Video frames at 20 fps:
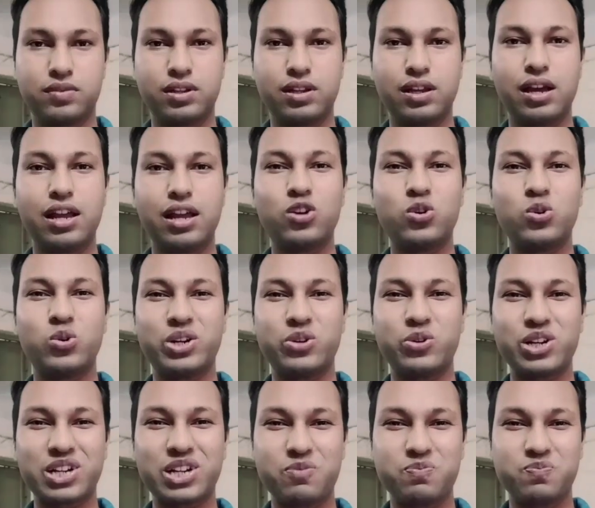Hello and
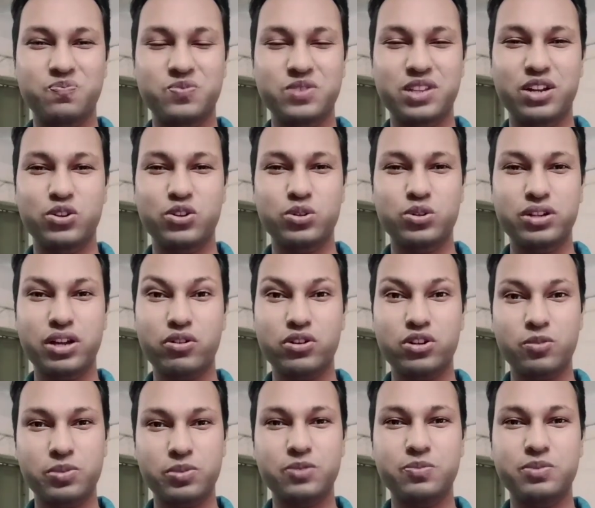welcome. Today our
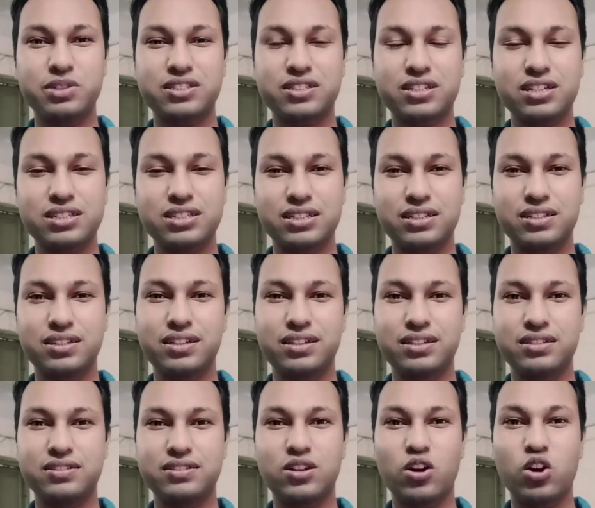topic of discussion
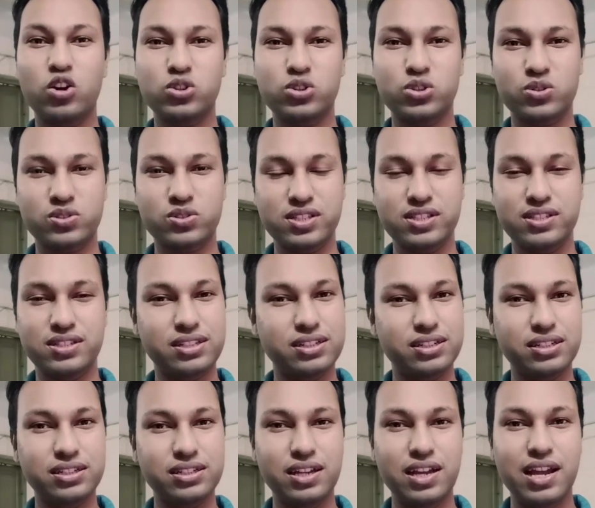is
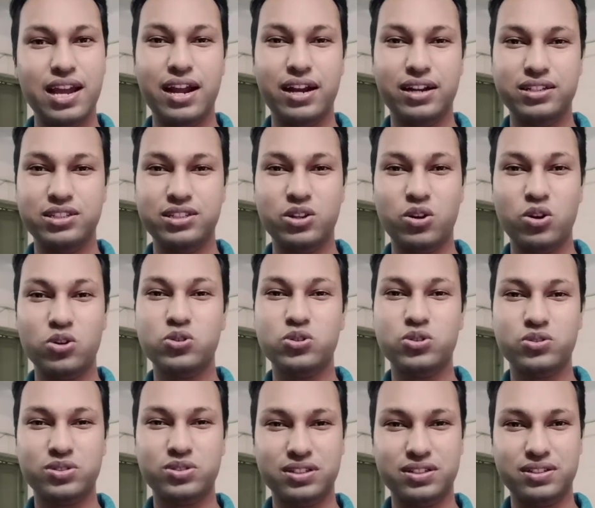ototoxicity and the
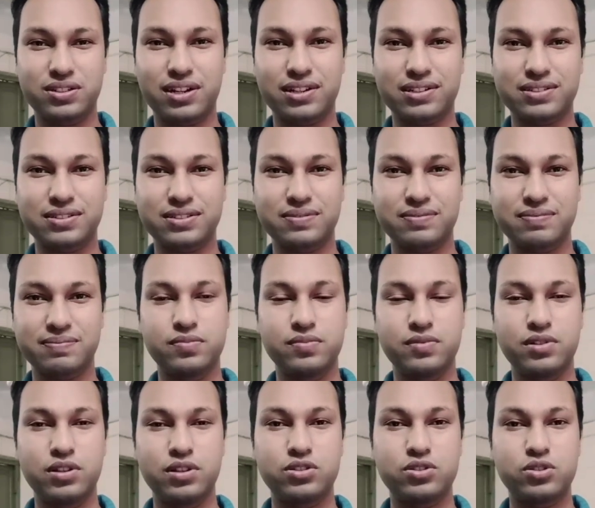ototoxic drugs.
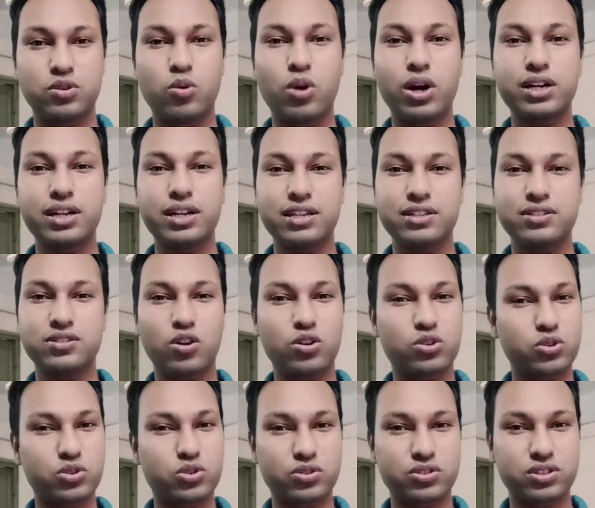So what is
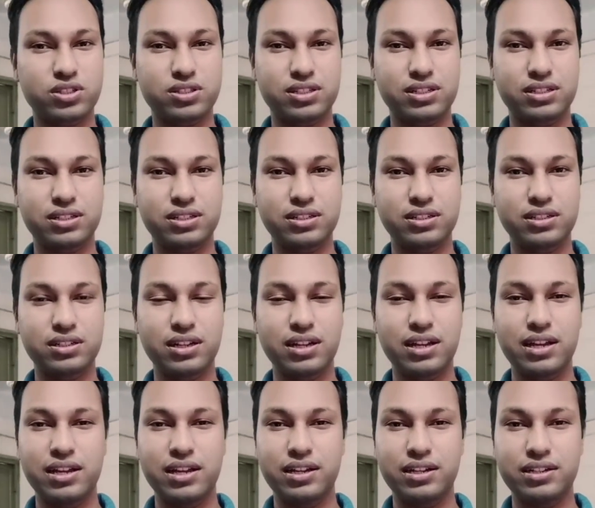ototoxicity?
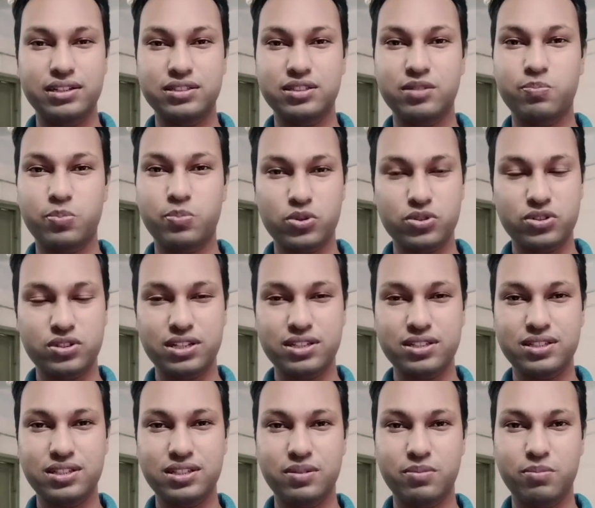It is the process
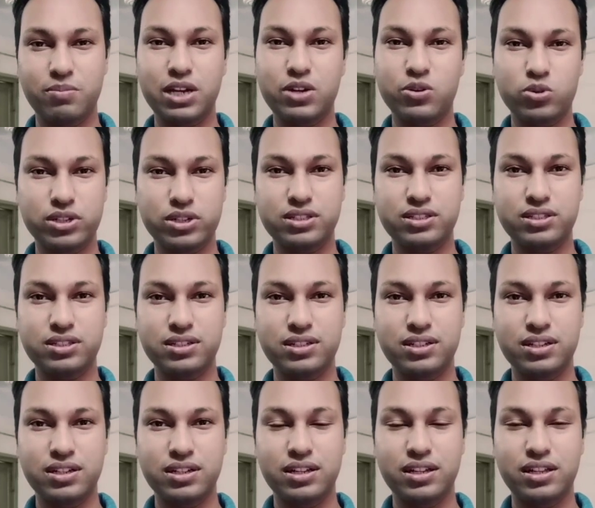by which
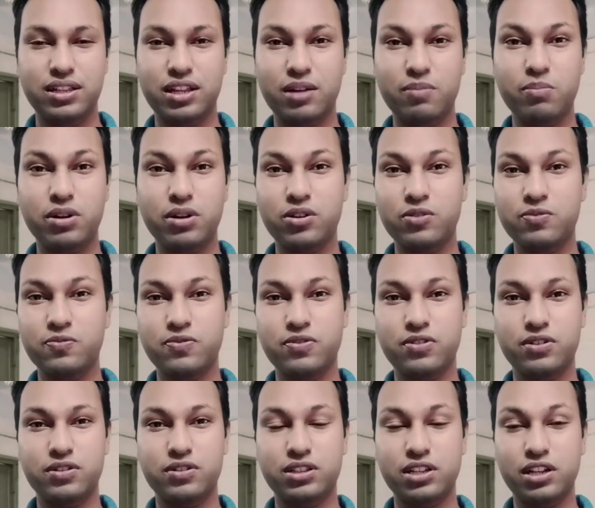number of
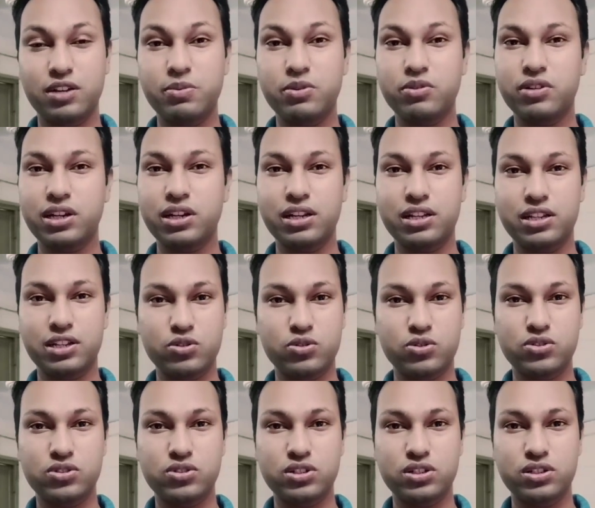therapeutically
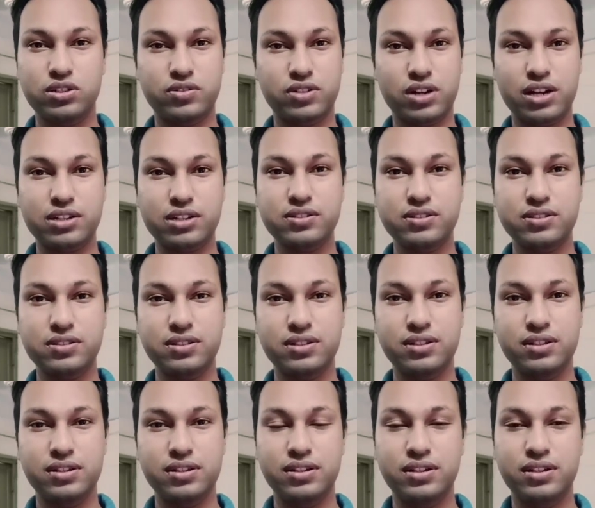used drugs,
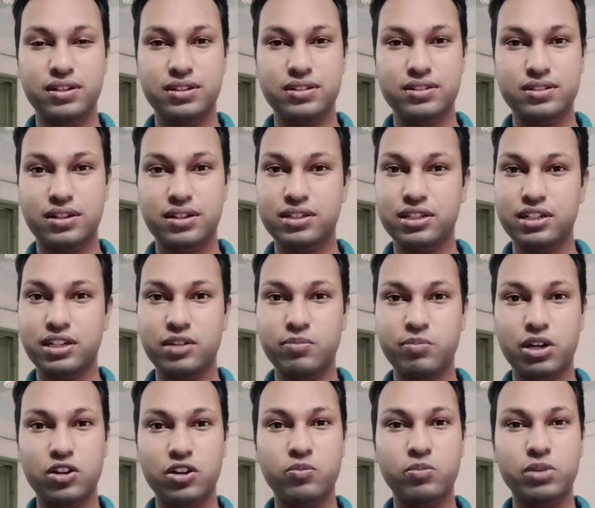certain
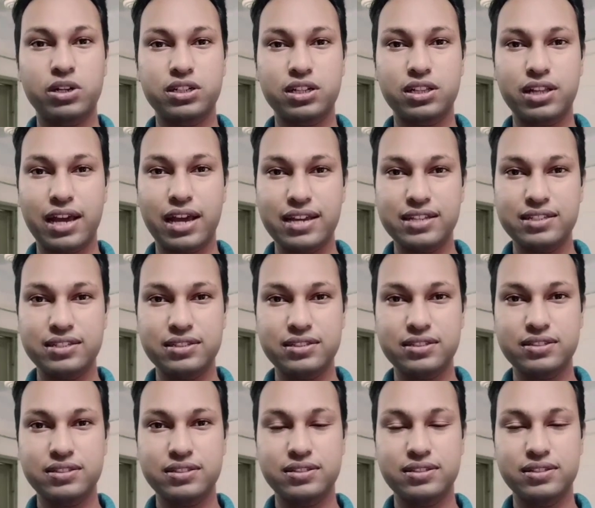environmental
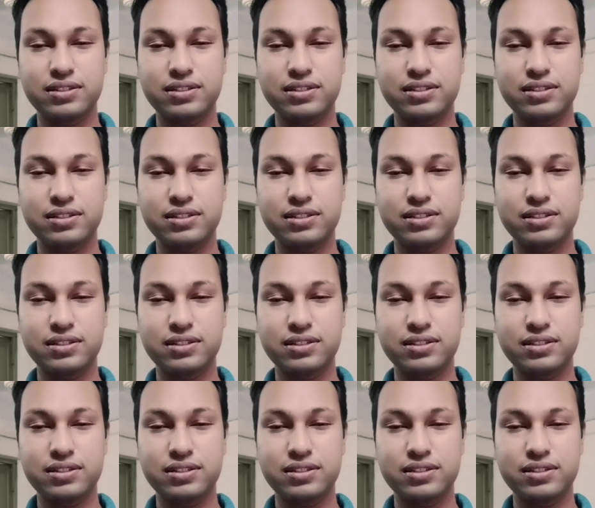agents